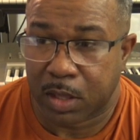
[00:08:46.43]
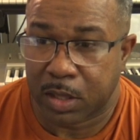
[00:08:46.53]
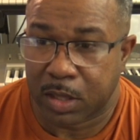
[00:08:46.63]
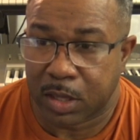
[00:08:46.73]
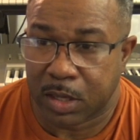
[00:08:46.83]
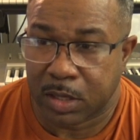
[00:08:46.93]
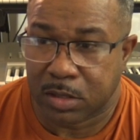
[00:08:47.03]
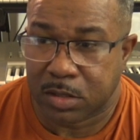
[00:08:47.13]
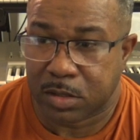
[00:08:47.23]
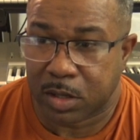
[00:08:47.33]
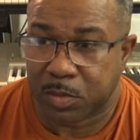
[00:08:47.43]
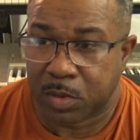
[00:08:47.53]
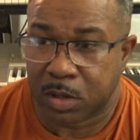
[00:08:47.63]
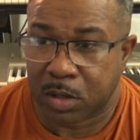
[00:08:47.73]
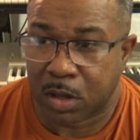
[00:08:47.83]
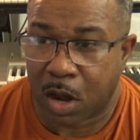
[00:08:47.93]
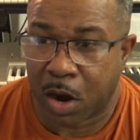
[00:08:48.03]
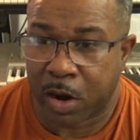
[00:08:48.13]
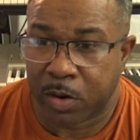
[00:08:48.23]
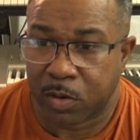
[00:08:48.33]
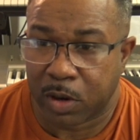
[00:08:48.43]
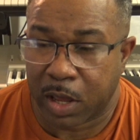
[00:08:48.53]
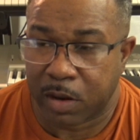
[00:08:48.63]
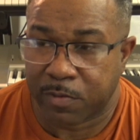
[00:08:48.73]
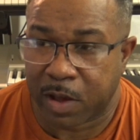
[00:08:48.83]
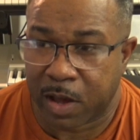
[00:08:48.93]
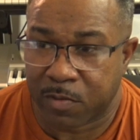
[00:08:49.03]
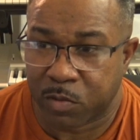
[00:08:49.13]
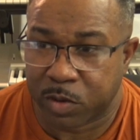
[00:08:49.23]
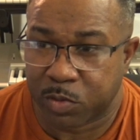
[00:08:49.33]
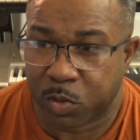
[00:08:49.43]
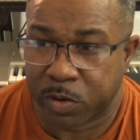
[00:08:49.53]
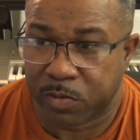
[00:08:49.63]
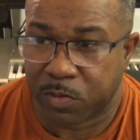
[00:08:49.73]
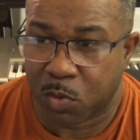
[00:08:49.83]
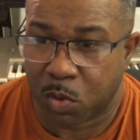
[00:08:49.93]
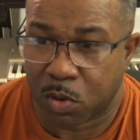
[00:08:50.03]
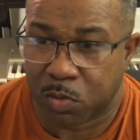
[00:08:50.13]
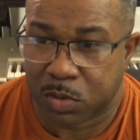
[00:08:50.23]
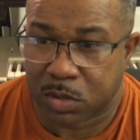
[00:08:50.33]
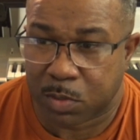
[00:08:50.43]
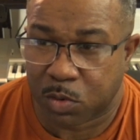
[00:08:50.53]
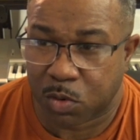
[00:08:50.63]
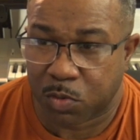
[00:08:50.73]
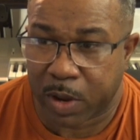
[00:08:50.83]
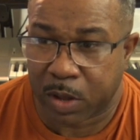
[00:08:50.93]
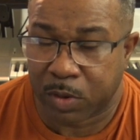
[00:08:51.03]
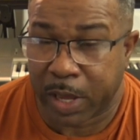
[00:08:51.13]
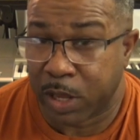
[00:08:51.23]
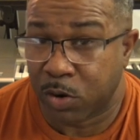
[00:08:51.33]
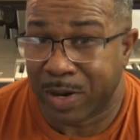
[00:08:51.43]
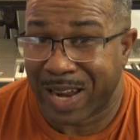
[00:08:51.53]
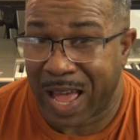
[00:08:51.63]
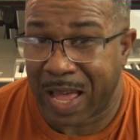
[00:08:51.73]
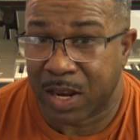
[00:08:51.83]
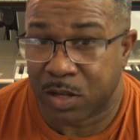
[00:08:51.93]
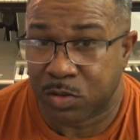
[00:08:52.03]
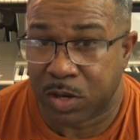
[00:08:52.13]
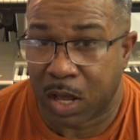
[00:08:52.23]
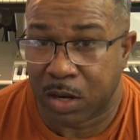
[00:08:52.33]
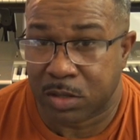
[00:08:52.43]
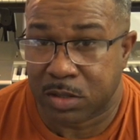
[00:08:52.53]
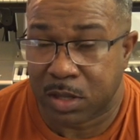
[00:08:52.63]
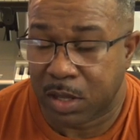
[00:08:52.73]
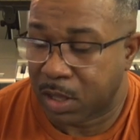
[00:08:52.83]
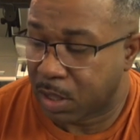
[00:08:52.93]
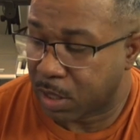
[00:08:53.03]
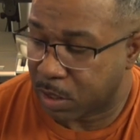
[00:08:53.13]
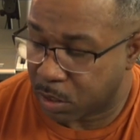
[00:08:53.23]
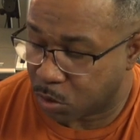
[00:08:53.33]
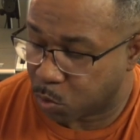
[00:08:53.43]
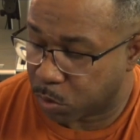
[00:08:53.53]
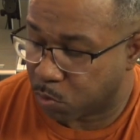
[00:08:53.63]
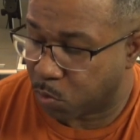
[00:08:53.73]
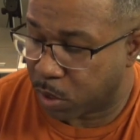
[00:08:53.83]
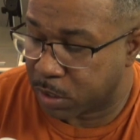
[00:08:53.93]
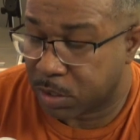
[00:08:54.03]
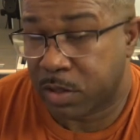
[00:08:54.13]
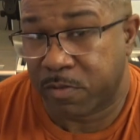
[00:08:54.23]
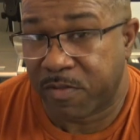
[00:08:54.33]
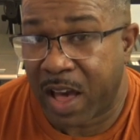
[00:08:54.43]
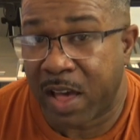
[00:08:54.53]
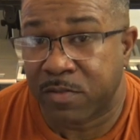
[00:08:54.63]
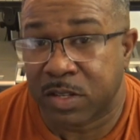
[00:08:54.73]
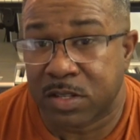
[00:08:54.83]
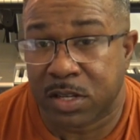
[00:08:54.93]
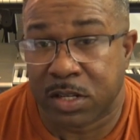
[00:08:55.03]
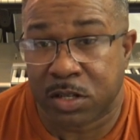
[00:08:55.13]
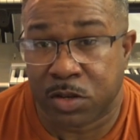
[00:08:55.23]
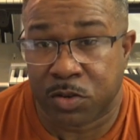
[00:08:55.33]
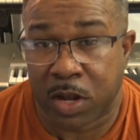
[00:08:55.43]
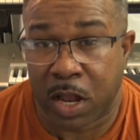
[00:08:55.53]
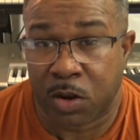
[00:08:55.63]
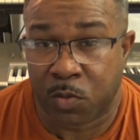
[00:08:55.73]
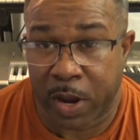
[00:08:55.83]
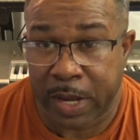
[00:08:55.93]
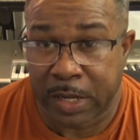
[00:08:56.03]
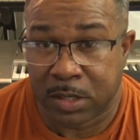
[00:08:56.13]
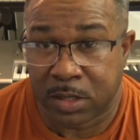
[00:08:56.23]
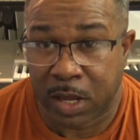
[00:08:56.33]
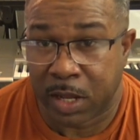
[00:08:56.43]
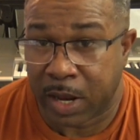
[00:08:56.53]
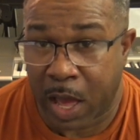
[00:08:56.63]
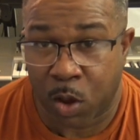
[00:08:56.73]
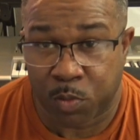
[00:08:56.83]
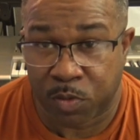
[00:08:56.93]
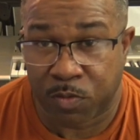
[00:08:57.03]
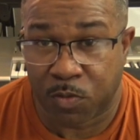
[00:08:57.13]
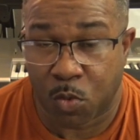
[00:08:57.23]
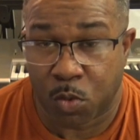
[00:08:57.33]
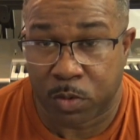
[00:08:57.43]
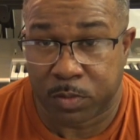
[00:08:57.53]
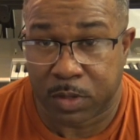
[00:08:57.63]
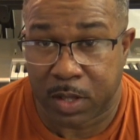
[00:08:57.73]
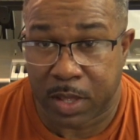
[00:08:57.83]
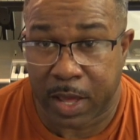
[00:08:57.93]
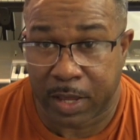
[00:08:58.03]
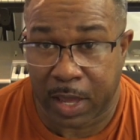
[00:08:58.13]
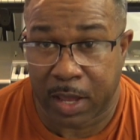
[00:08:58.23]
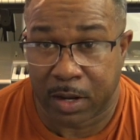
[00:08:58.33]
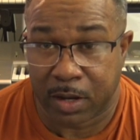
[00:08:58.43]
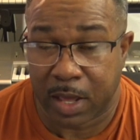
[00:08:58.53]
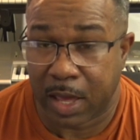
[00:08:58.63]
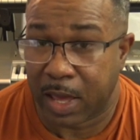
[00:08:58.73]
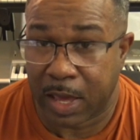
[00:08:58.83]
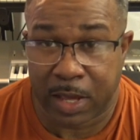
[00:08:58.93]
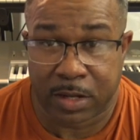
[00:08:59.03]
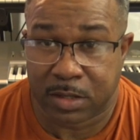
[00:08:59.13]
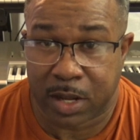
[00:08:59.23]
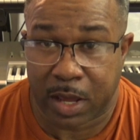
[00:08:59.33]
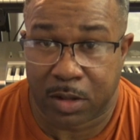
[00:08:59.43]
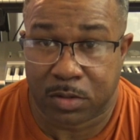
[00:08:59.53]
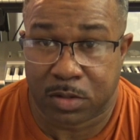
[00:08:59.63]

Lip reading: The Sigma Art 85 1.4 was somewhere around $800 or $900. This one runs in the $500 and $600 range, and it outperforms that Canon, hands down.